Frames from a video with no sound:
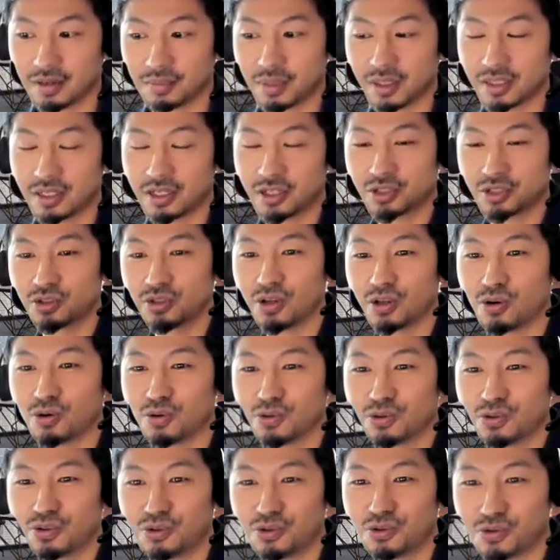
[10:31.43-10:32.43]
But there's
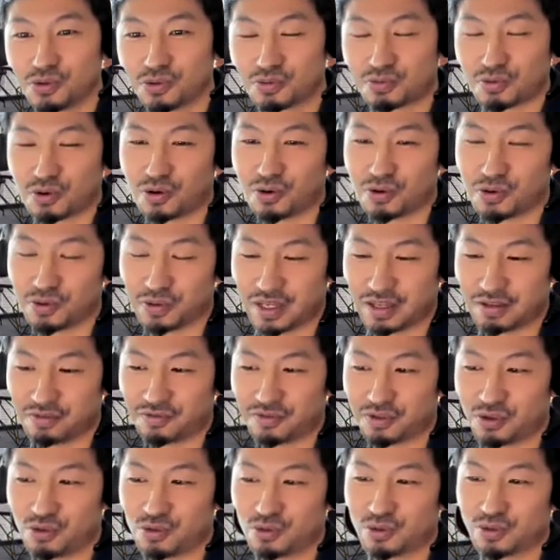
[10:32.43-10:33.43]
no neural
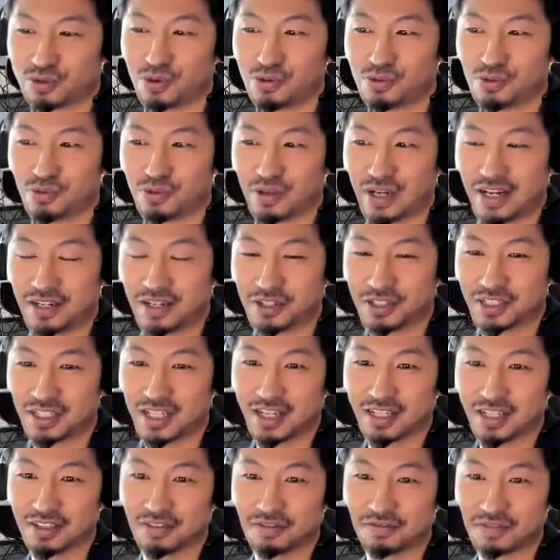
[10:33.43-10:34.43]
if you don't
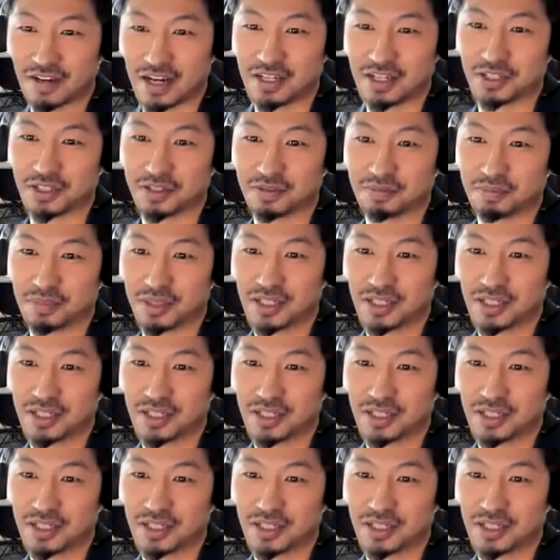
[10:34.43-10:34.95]
understand the fascia,